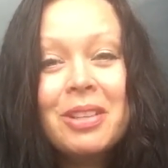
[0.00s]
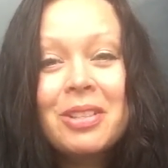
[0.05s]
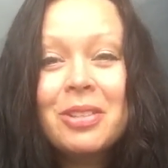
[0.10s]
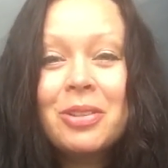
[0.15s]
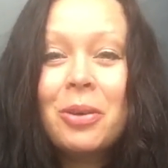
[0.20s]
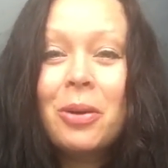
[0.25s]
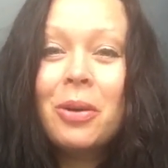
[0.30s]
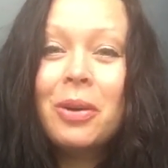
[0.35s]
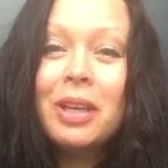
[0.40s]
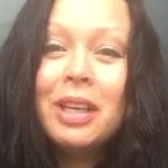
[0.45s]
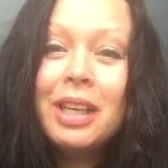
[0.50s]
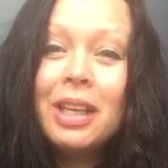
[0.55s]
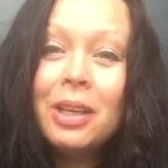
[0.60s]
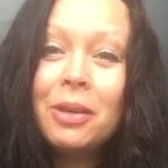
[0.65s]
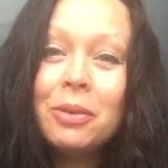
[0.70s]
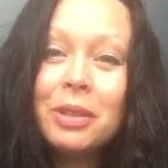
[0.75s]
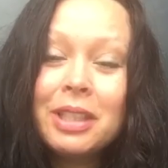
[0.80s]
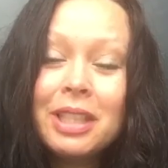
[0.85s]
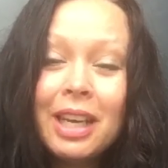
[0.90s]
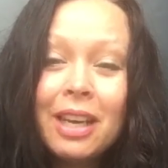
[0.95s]
So
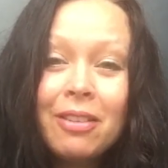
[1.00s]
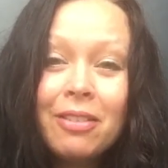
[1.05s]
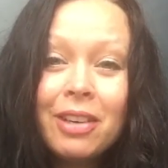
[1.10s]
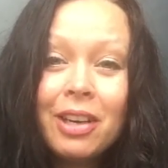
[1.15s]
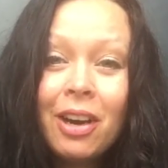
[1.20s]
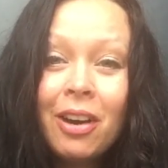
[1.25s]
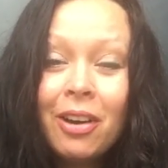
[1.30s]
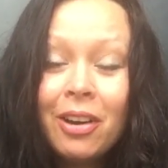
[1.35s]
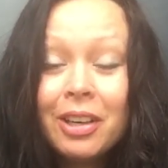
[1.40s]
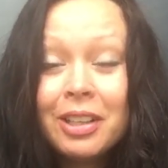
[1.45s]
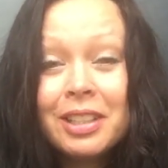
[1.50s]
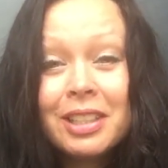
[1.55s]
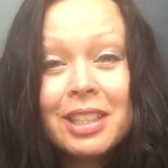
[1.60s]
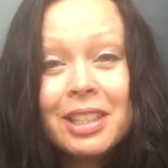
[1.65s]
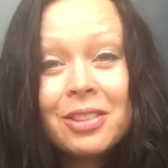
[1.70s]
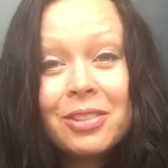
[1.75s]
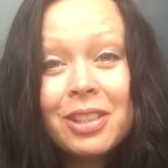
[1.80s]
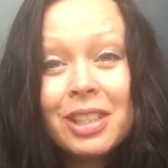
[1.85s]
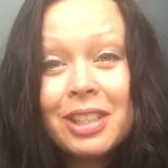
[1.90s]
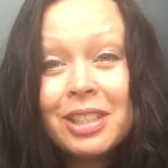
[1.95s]
whatever hard
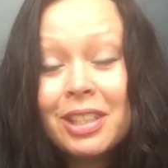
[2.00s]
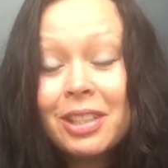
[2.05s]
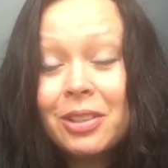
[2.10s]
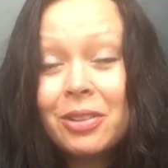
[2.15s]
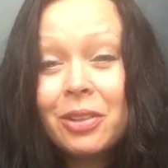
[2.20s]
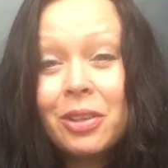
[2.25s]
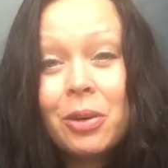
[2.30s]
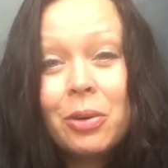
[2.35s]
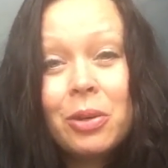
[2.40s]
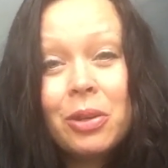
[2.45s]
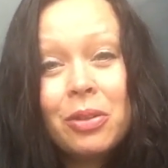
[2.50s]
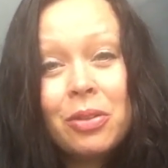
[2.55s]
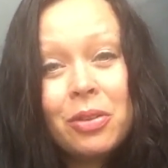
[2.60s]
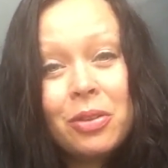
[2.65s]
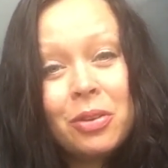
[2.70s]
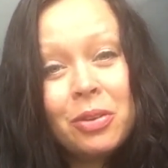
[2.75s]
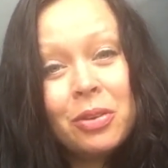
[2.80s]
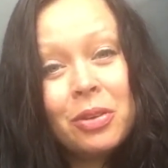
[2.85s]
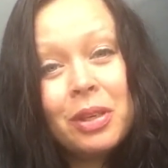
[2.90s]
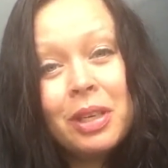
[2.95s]
situation you're going
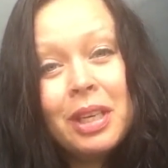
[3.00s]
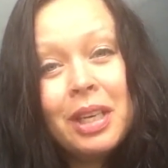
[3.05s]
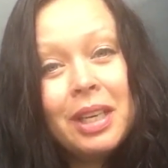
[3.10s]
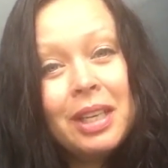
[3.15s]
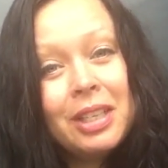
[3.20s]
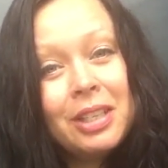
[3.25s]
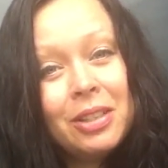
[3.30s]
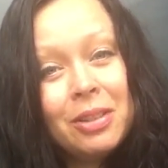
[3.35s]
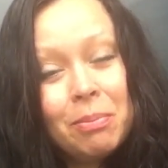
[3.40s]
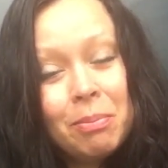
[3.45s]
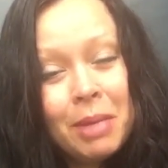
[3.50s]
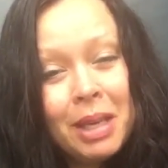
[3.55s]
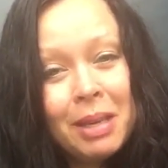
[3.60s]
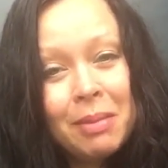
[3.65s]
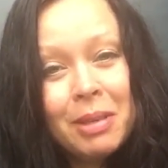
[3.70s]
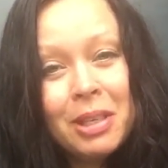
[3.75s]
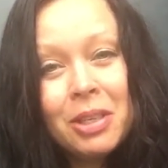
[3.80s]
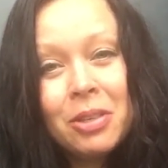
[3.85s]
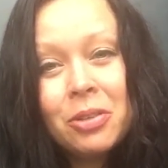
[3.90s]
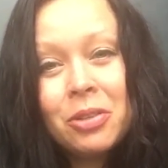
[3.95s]
through,
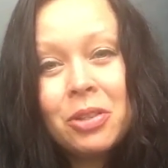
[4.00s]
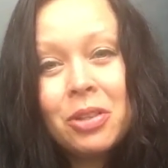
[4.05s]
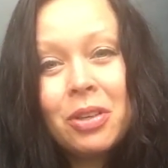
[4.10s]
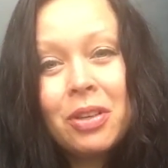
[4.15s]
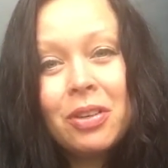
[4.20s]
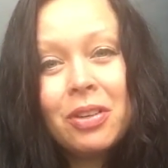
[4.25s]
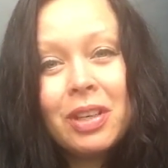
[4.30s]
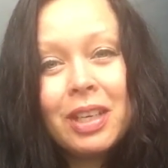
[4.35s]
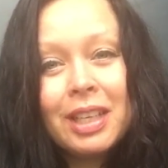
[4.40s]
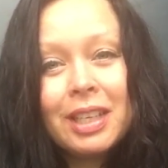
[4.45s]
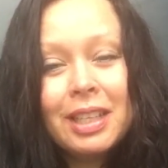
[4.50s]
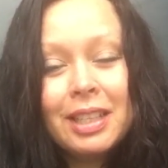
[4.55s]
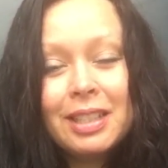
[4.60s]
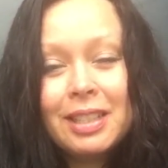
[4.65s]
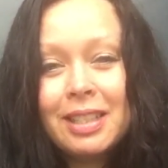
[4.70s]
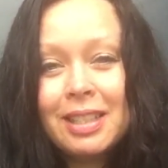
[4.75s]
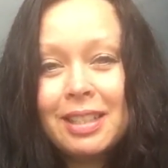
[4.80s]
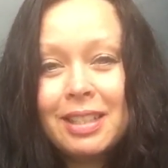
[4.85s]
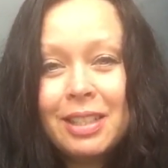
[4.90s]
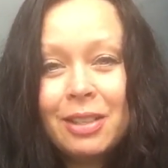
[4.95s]
maybe you should look at
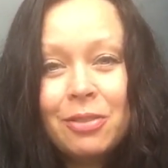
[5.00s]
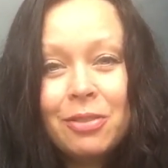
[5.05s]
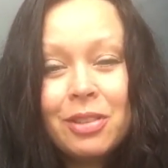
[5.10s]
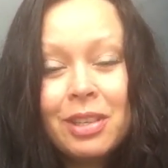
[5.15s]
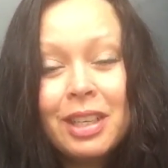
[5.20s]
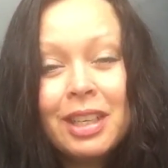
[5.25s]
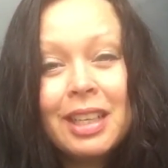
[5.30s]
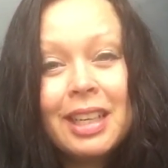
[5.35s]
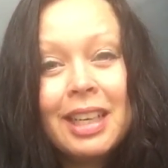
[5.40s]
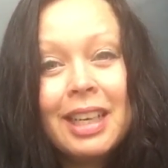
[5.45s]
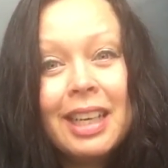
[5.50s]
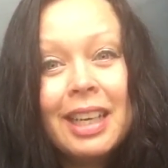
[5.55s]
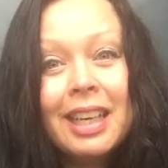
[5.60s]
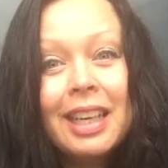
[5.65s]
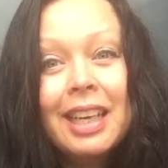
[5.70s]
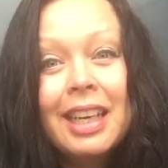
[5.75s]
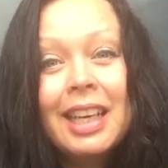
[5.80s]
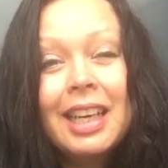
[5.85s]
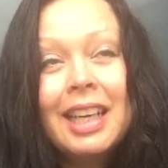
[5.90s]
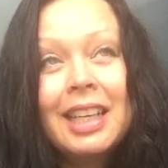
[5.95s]
it differently
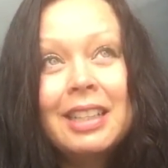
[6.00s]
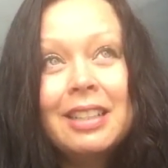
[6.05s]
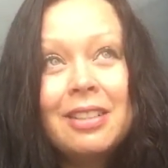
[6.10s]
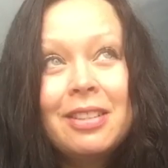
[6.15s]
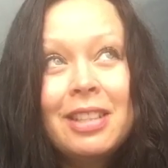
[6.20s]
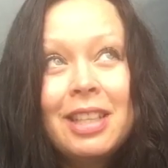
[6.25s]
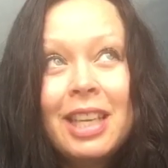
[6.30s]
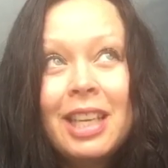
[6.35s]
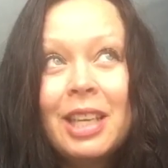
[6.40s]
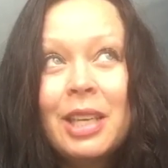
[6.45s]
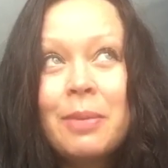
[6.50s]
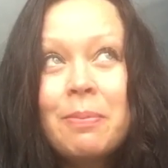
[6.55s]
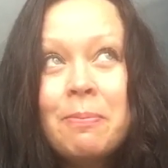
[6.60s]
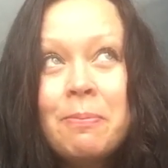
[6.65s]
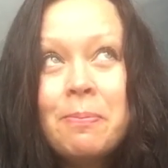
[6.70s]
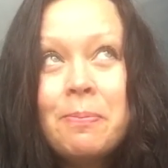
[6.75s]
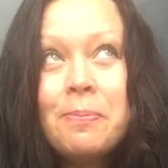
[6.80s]
and think,